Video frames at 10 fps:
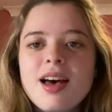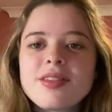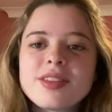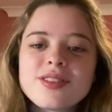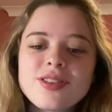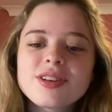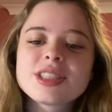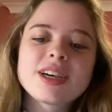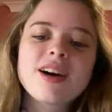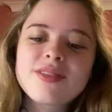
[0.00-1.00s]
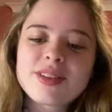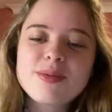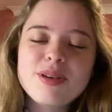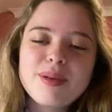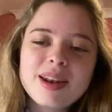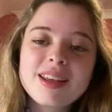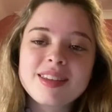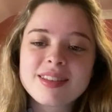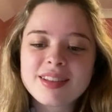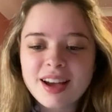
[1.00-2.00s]
The structure of this movement is
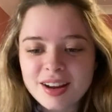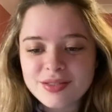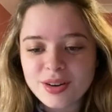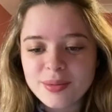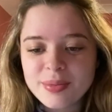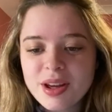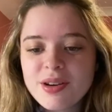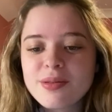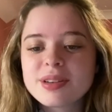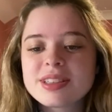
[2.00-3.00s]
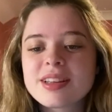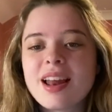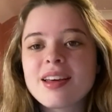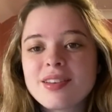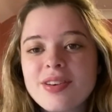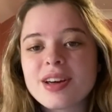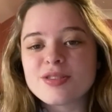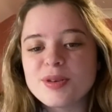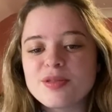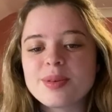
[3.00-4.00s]
in sonata form, which is like the
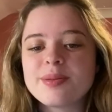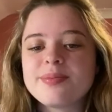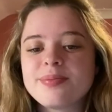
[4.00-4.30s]
first movement.